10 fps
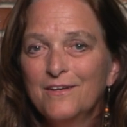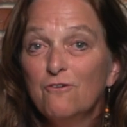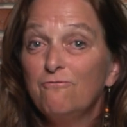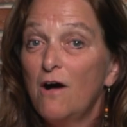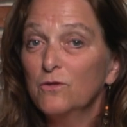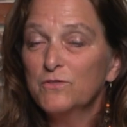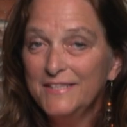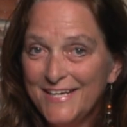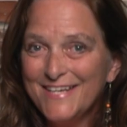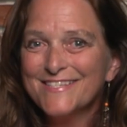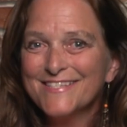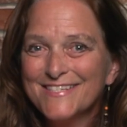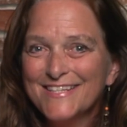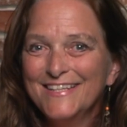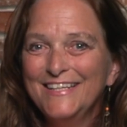Follow the links
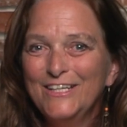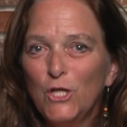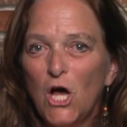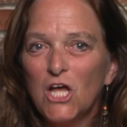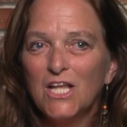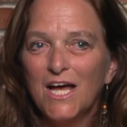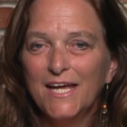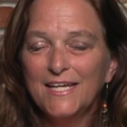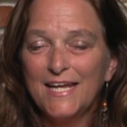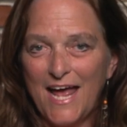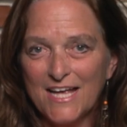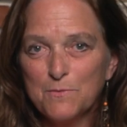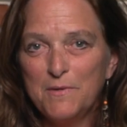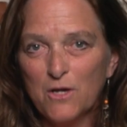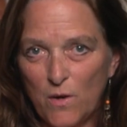to the Legal Hotline and ask
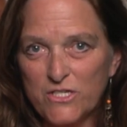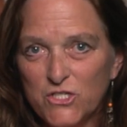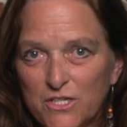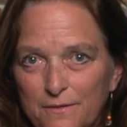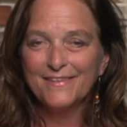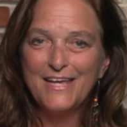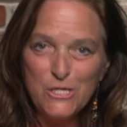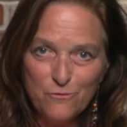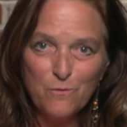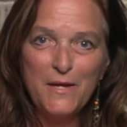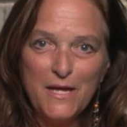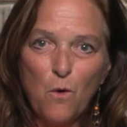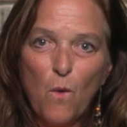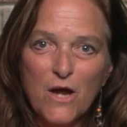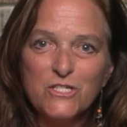me a question. Thank you for being a
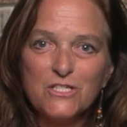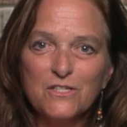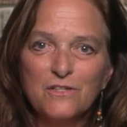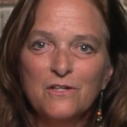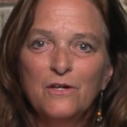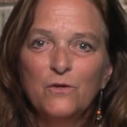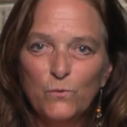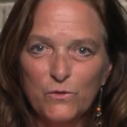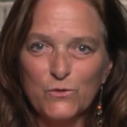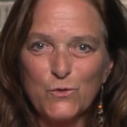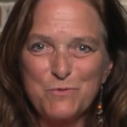Washington REALTORS